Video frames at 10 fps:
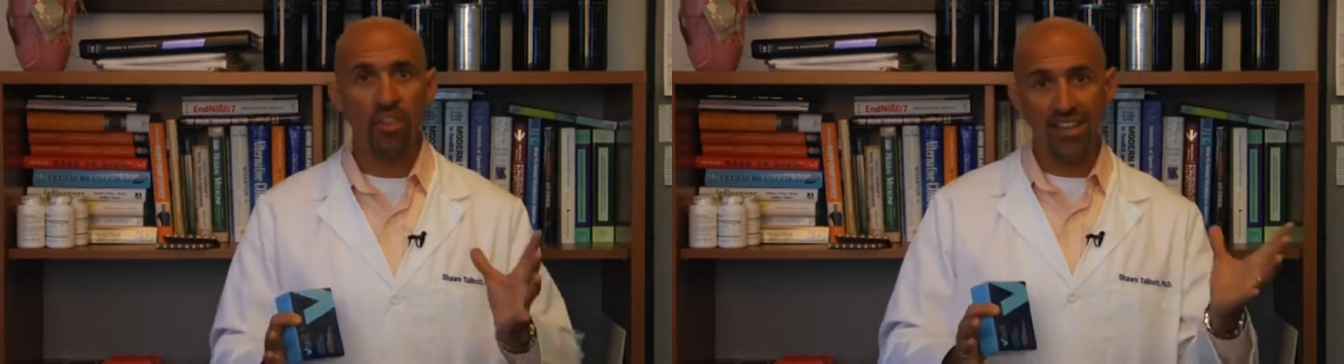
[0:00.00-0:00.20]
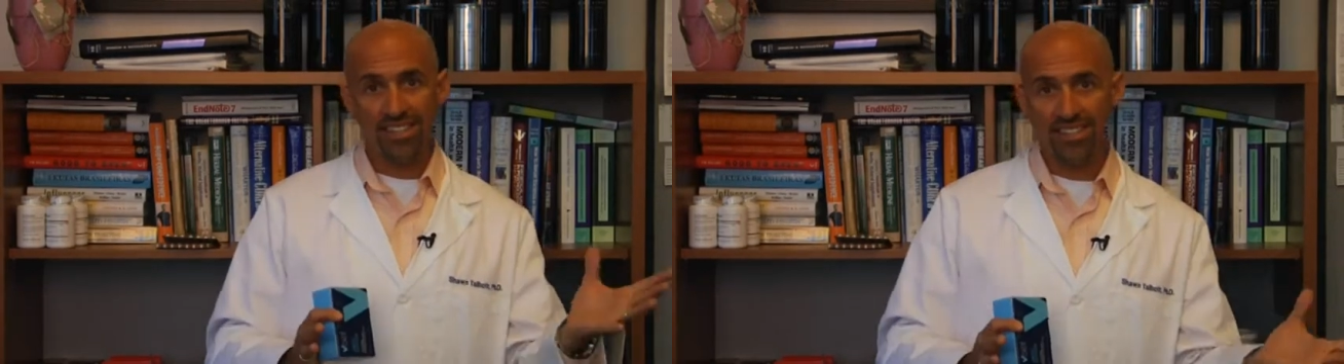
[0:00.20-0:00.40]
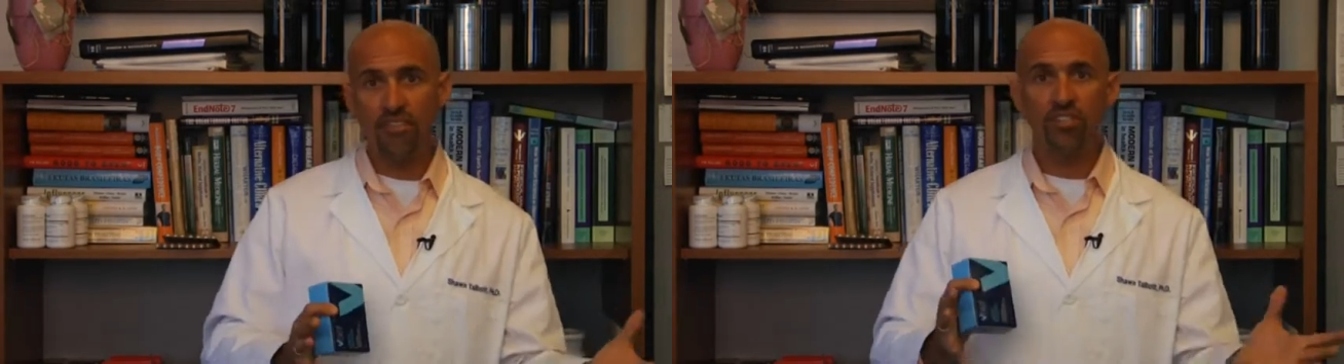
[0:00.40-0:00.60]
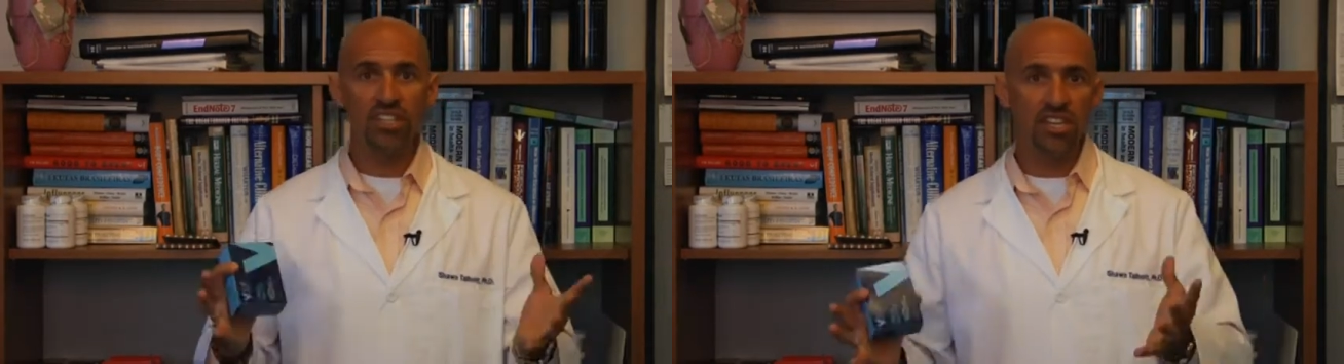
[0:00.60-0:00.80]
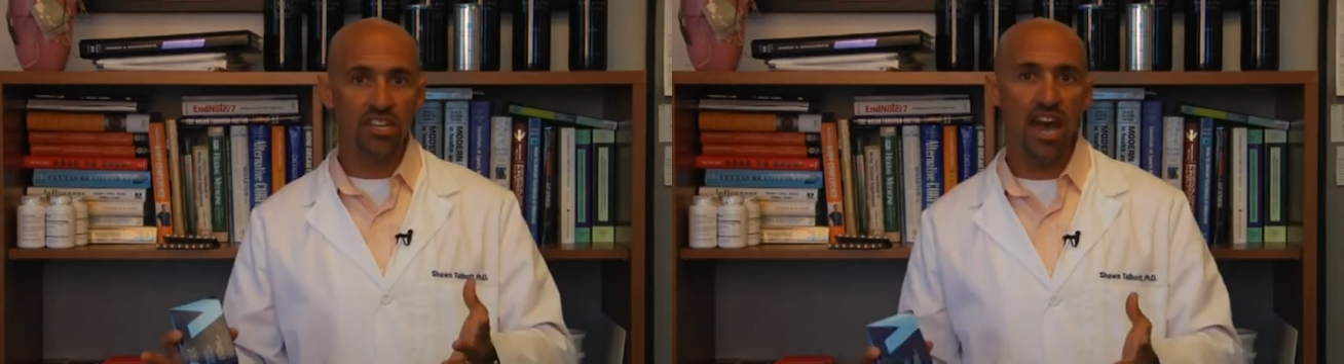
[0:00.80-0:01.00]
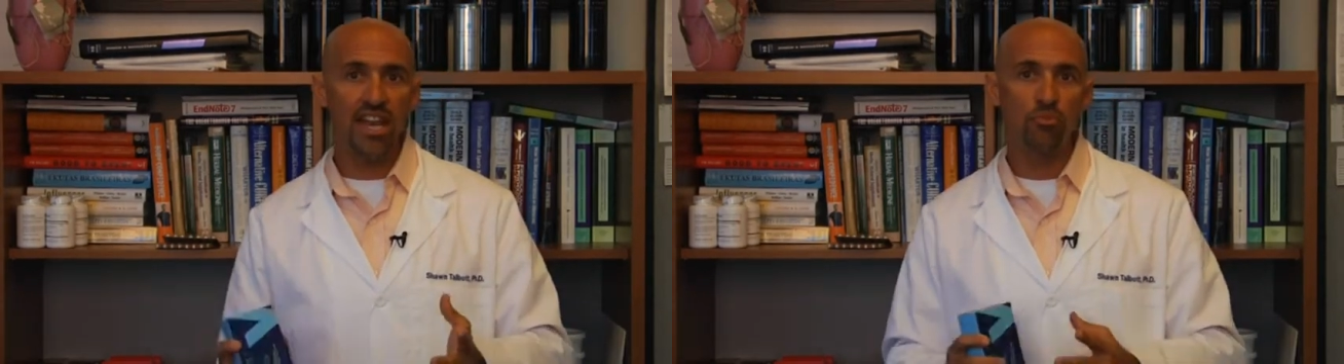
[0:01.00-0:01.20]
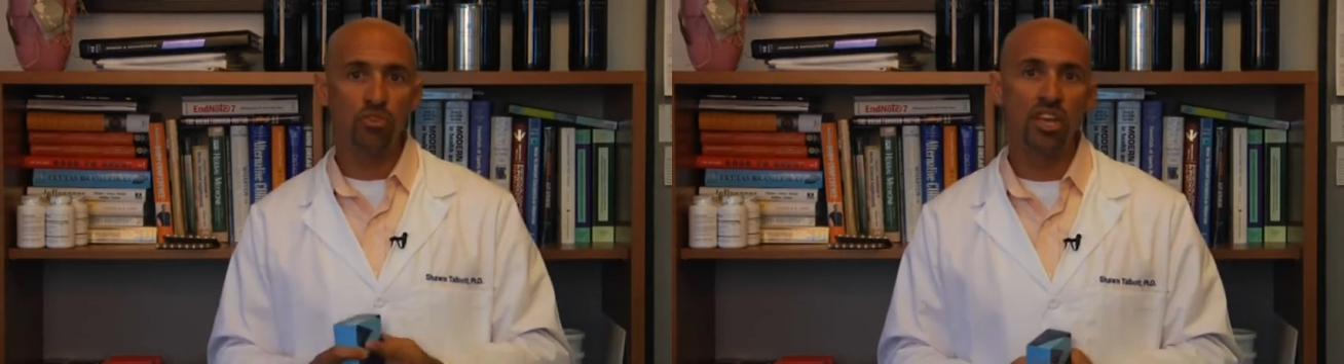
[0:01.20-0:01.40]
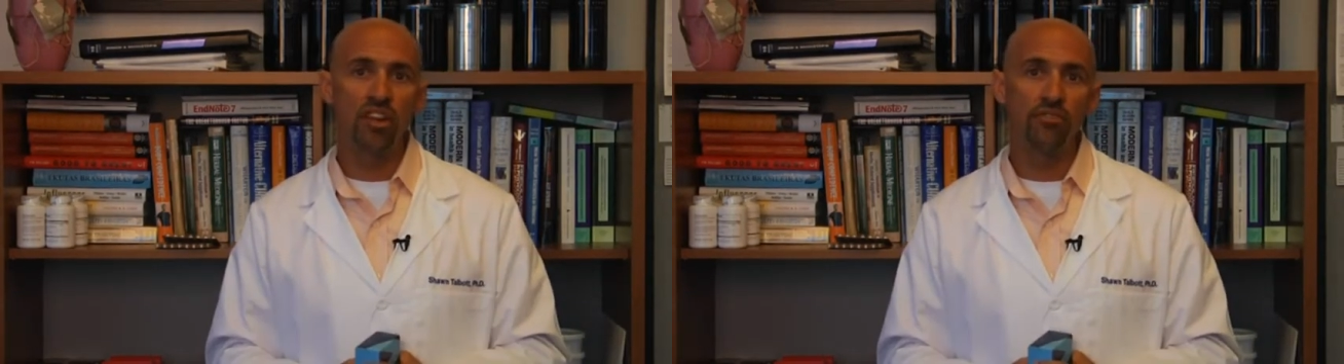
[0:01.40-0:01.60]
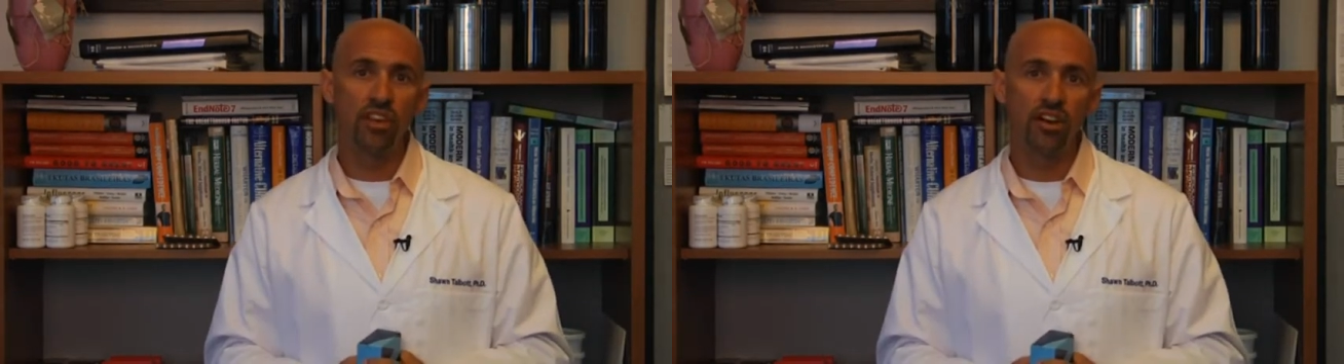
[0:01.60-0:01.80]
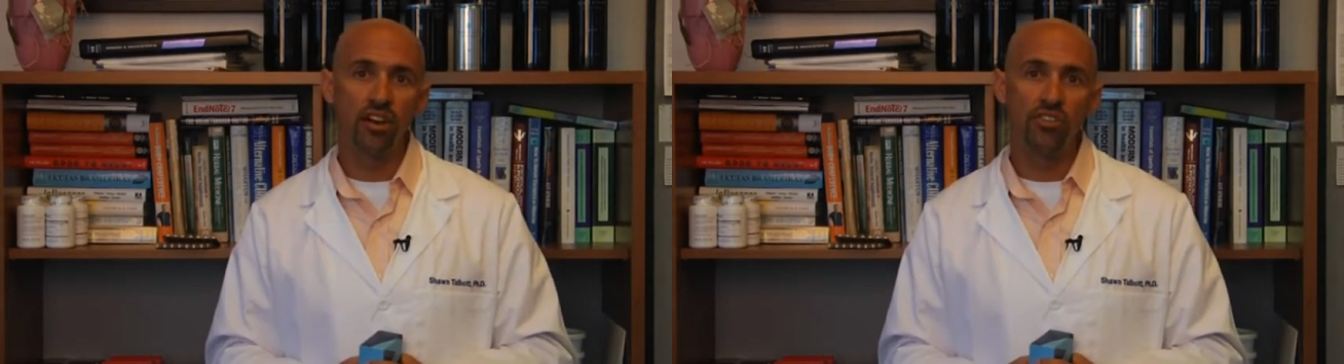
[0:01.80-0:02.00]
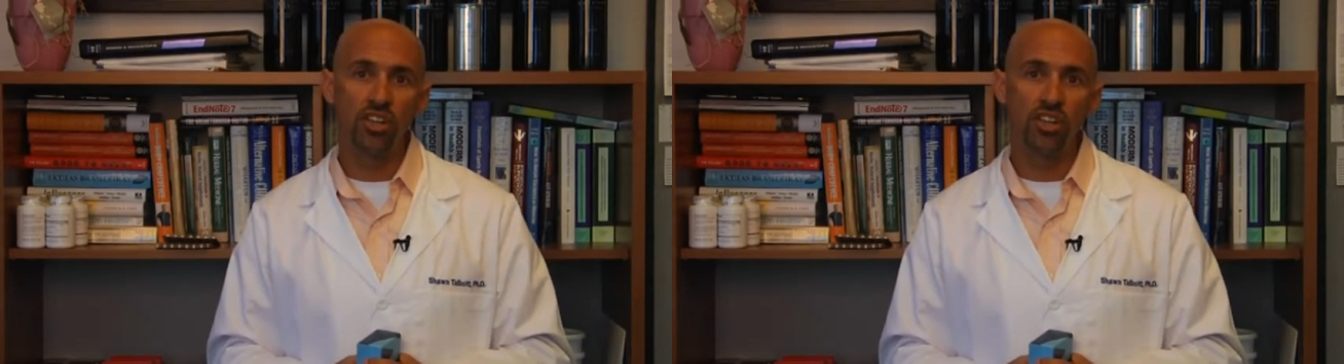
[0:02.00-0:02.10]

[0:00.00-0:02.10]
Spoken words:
that 70 to 90% of